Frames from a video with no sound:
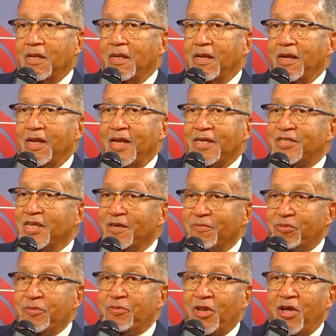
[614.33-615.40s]
And I tell
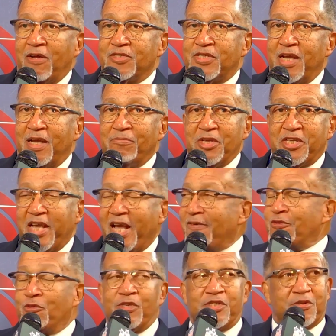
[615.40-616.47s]
people all the time, be
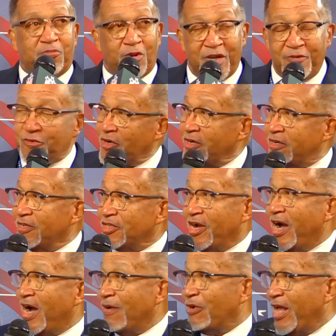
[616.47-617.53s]
careful what you pray for, because
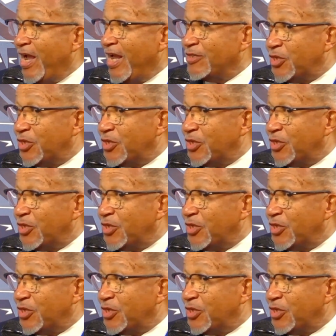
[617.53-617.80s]
God will answer